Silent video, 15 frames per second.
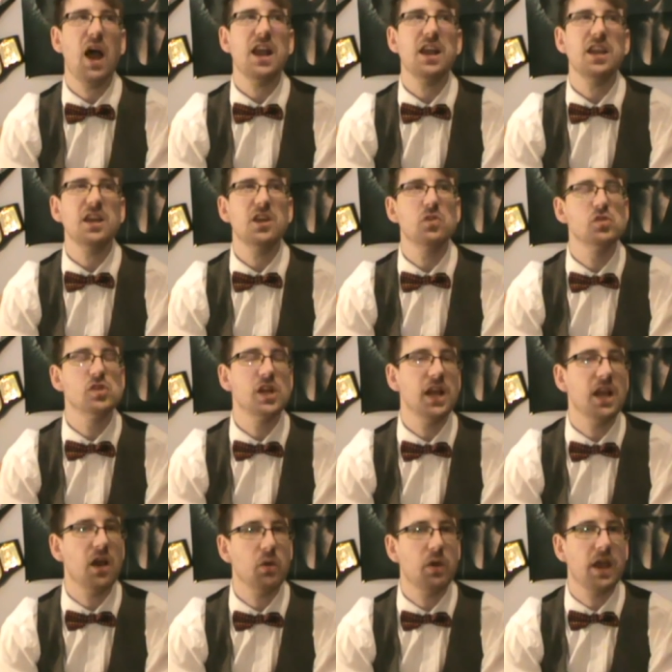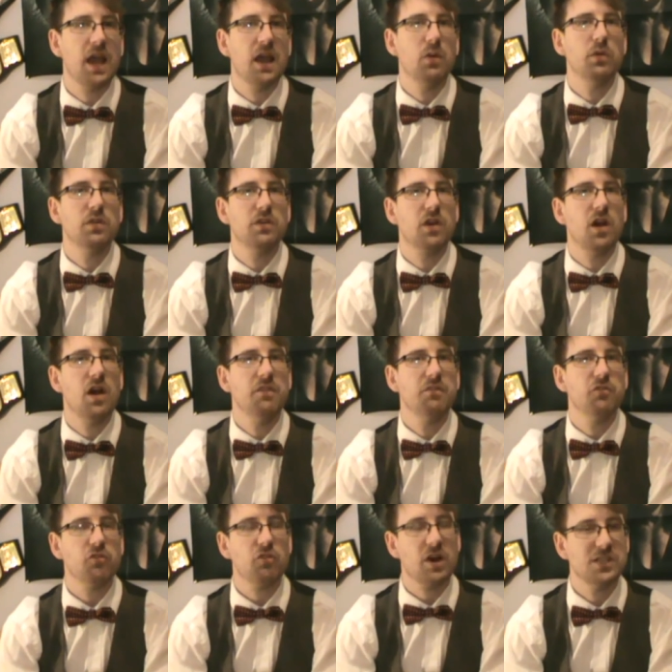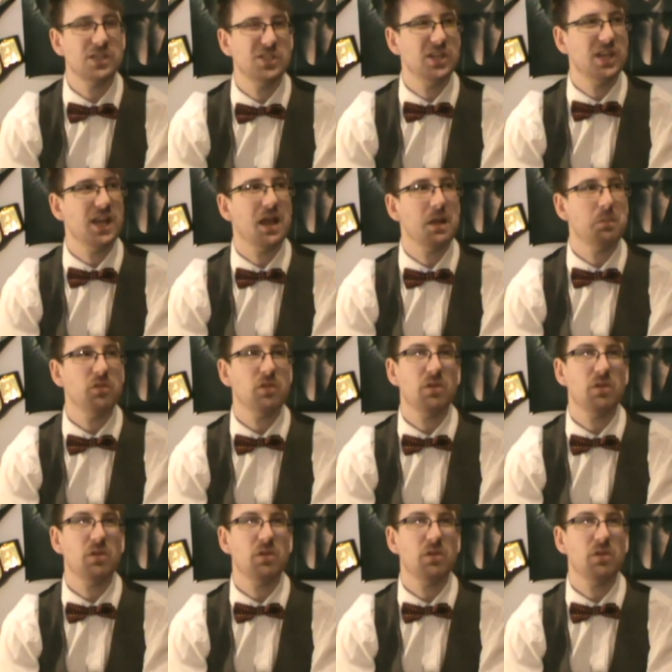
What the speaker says: and it's usually okay with kind of strategy games.